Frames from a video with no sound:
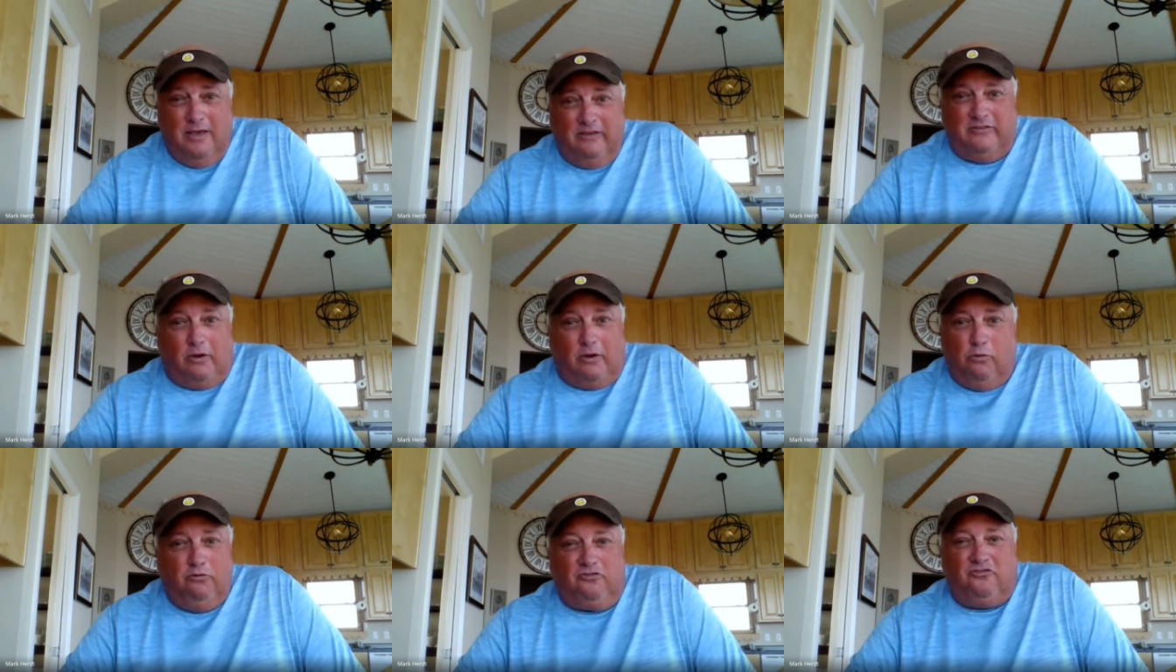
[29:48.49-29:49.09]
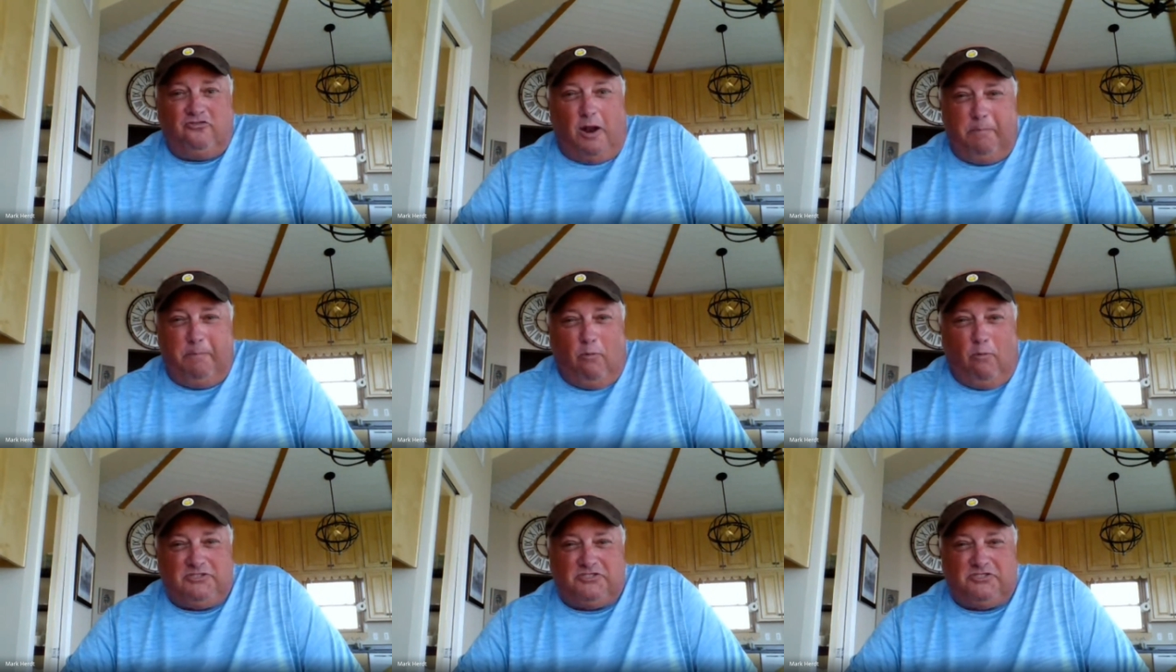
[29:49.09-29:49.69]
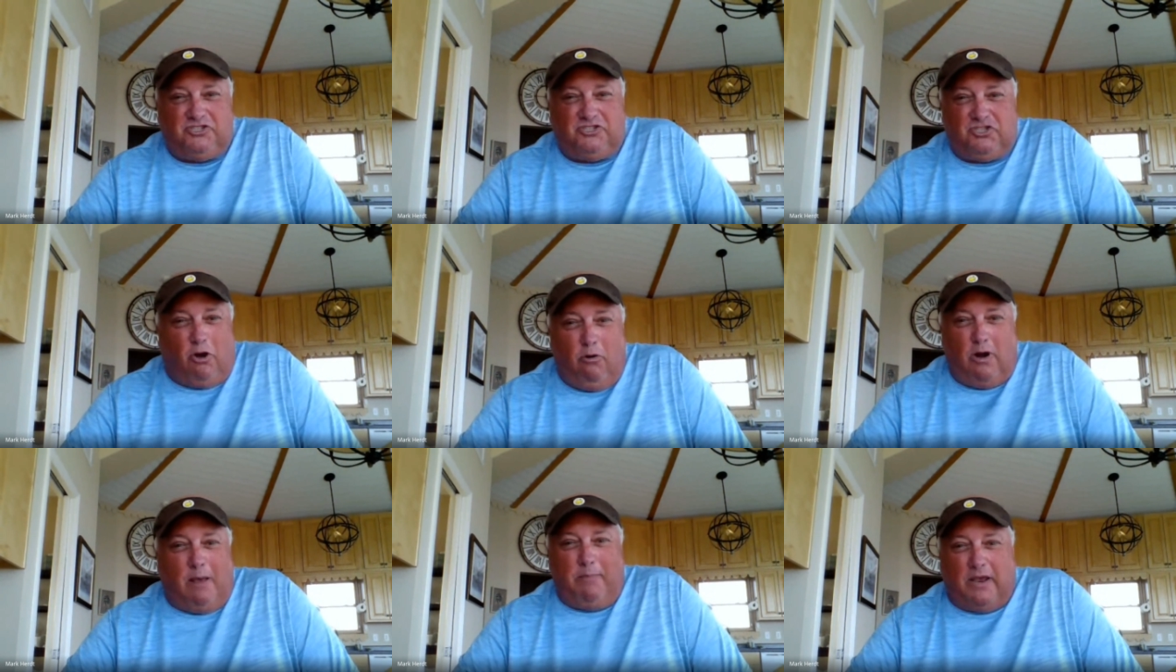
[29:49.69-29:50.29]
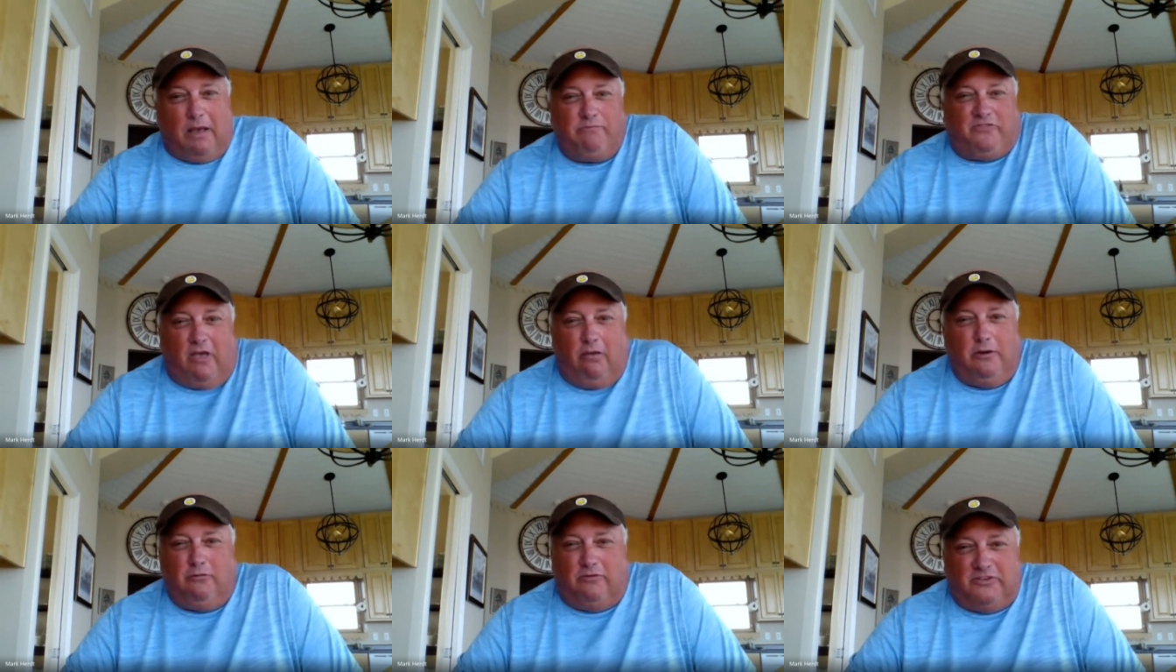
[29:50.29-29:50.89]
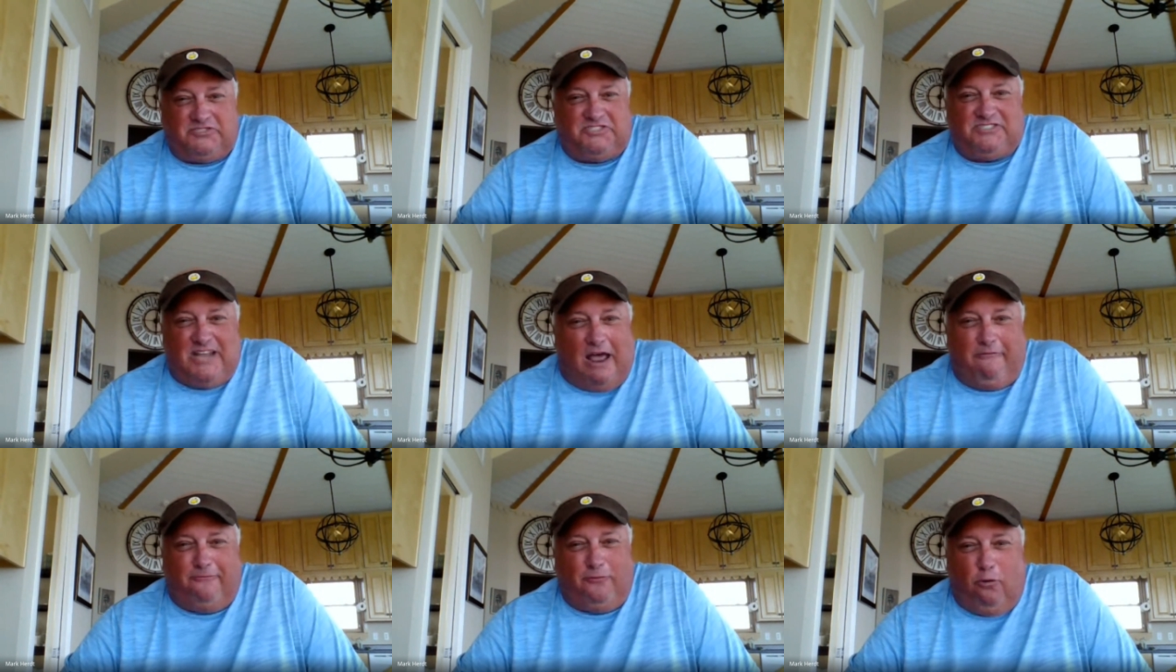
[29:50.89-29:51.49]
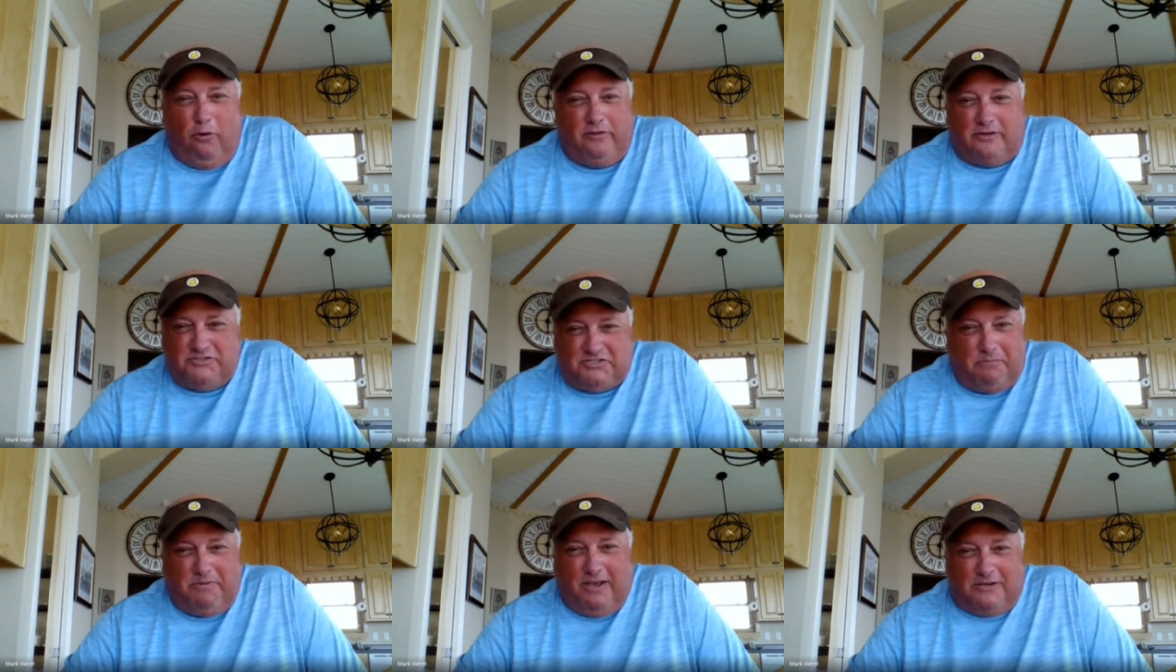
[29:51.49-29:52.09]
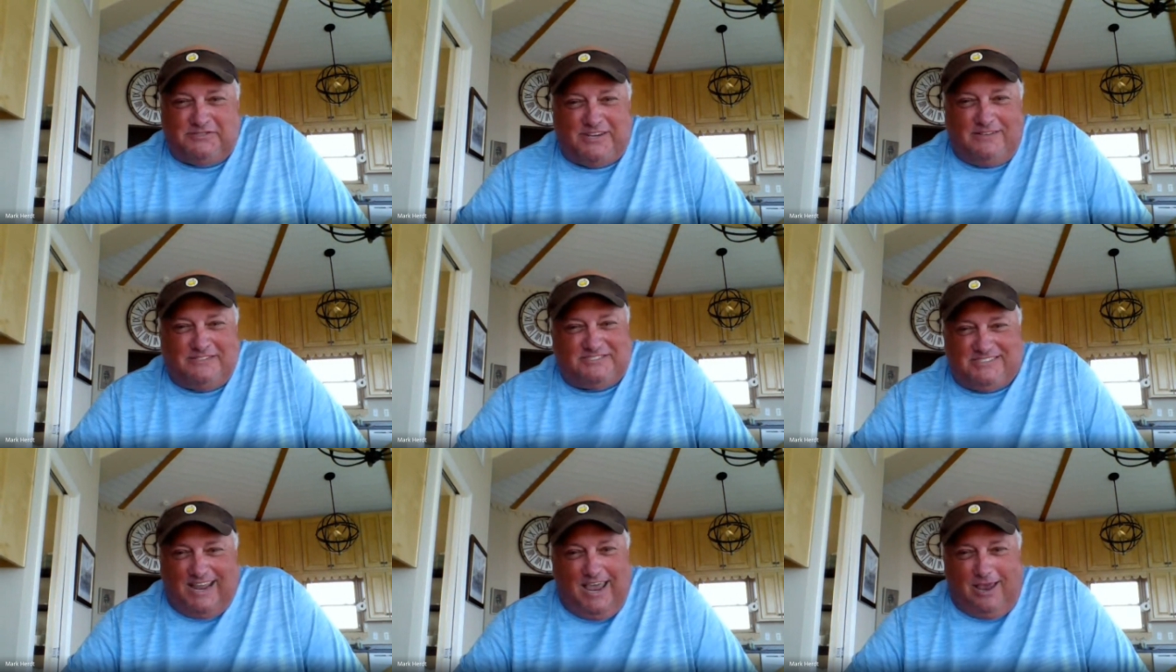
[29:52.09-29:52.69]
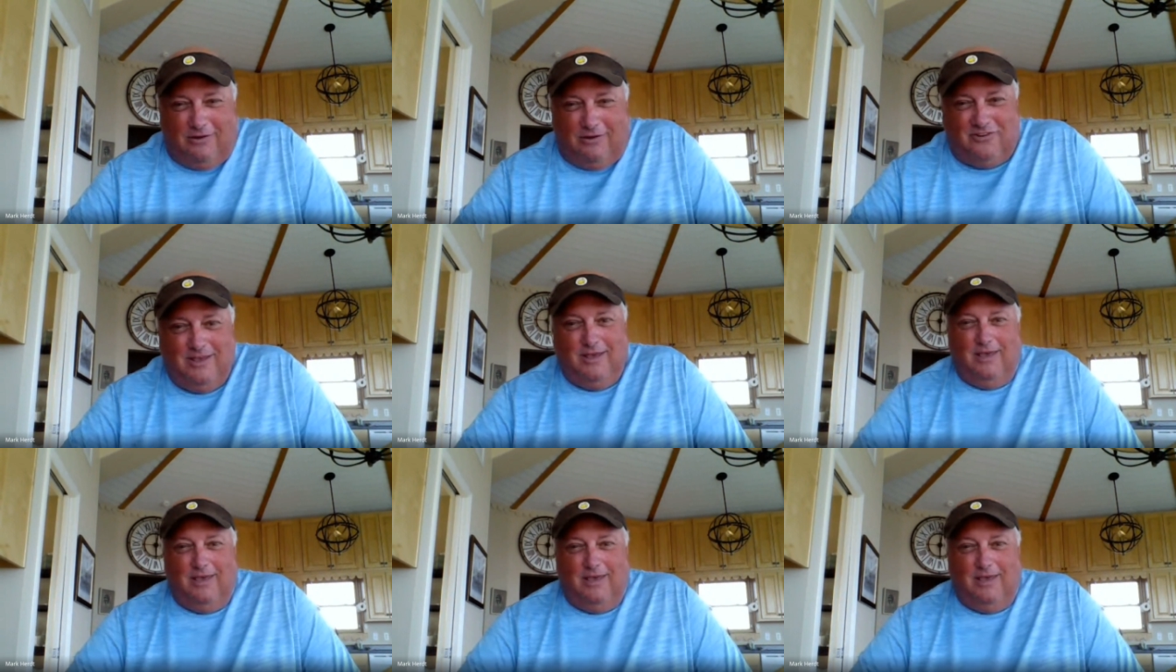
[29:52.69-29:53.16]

He's like, Will you shut up and watch the show? I'm like, I'm telling you, this is not Floyd. There's somebody else on the stage.